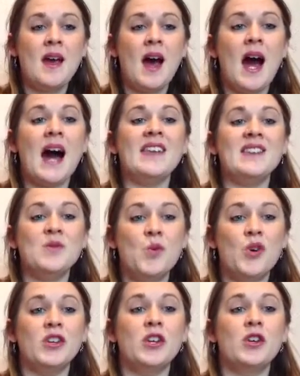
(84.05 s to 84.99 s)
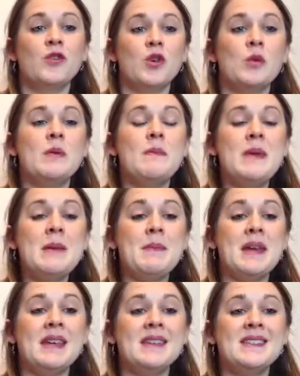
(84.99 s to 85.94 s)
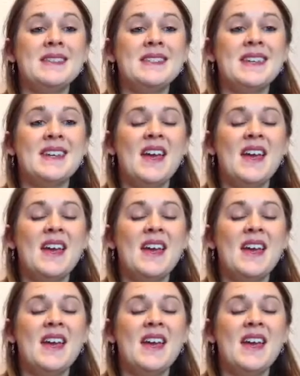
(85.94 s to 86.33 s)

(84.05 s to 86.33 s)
and 1 Group B piece.